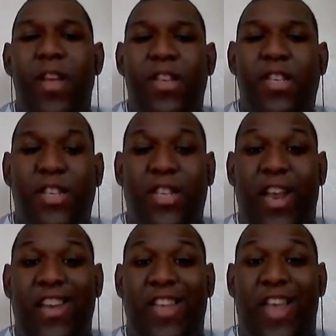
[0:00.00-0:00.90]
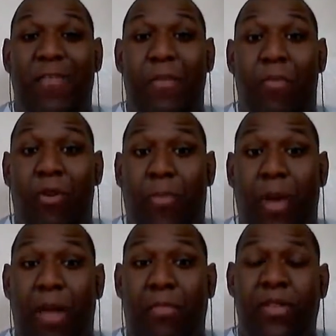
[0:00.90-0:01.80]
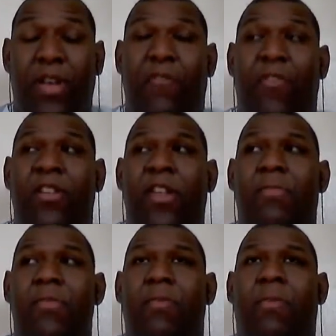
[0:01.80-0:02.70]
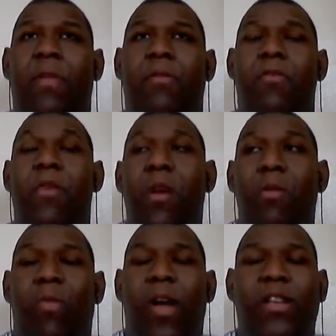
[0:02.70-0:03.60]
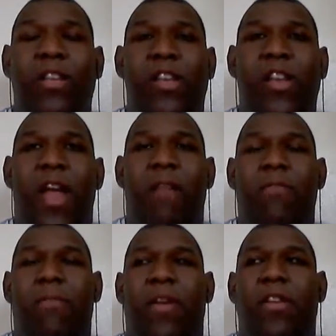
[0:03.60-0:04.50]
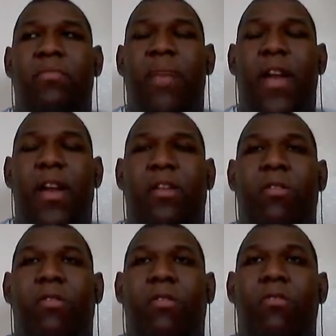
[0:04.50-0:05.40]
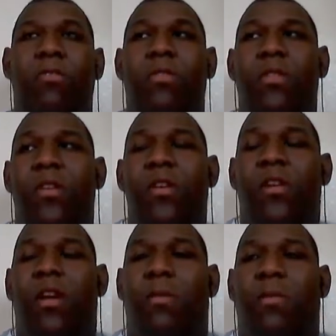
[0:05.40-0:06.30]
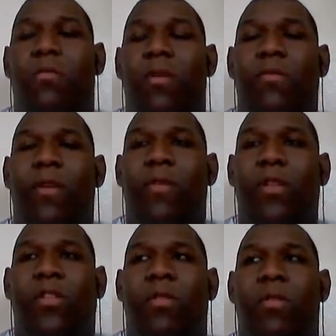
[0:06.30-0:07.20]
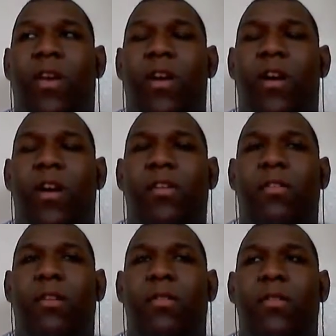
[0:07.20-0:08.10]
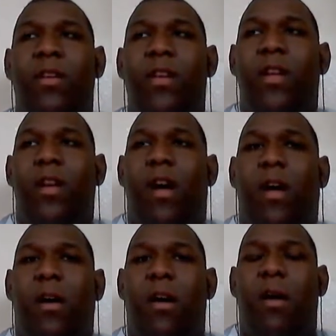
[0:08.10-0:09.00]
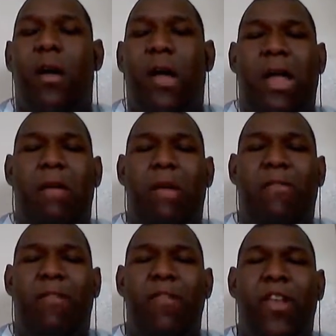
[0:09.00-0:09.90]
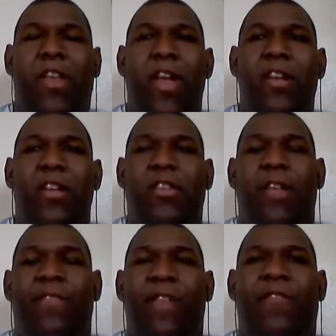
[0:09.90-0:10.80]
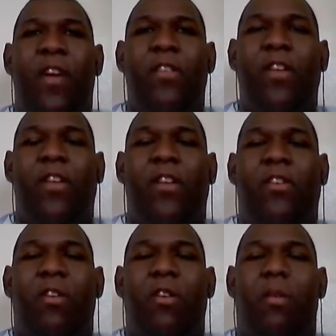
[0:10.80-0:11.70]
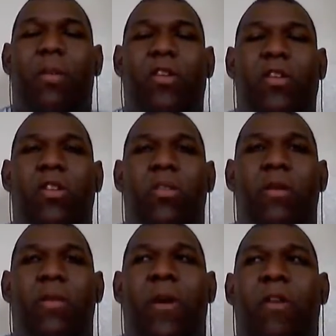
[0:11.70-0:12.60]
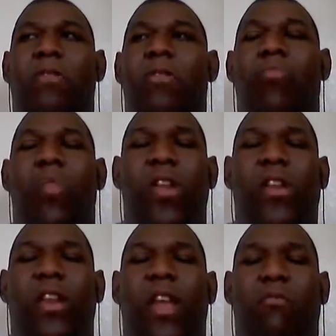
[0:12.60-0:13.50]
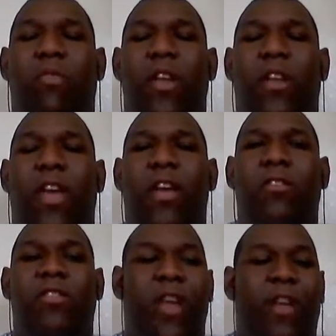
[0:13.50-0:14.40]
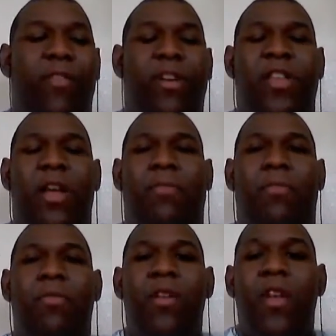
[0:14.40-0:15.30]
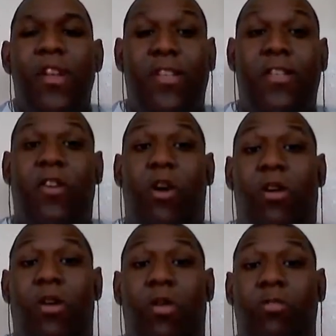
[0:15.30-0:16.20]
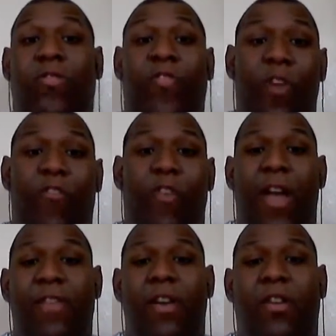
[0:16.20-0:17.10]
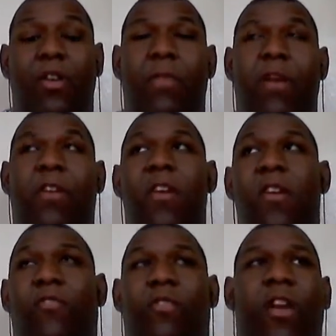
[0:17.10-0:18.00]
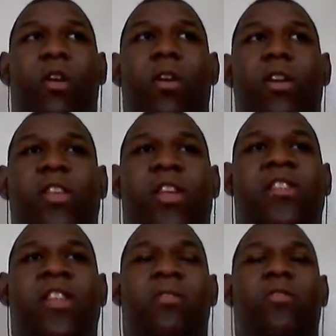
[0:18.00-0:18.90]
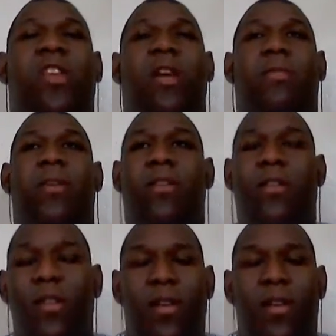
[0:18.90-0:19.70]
This just leads to even more problems. Like, for example, in the preview, we get to see that everybody's mad at Goku. Wondering what's going on, you know? If I would have guessed, is if they found out that about the Tournament of Power and what it entails. Like, for example, this is all Goku's fault for having the tournament, for encouraging Zeno-sama